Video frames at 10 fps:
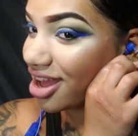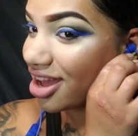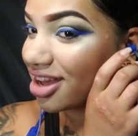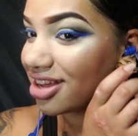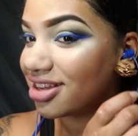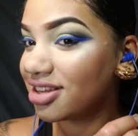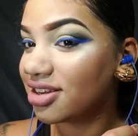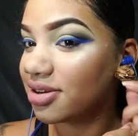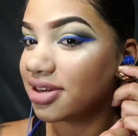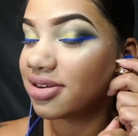Wait,
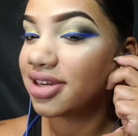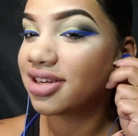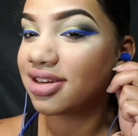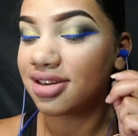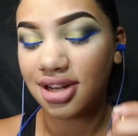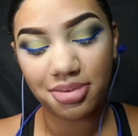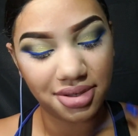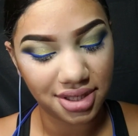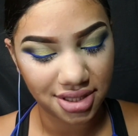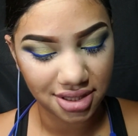hold on, I'll
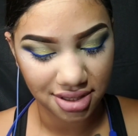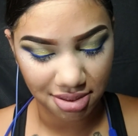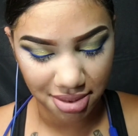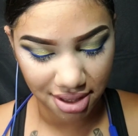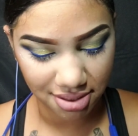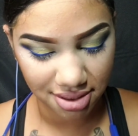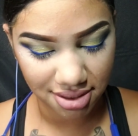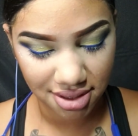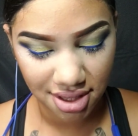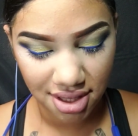put these shits on backwards.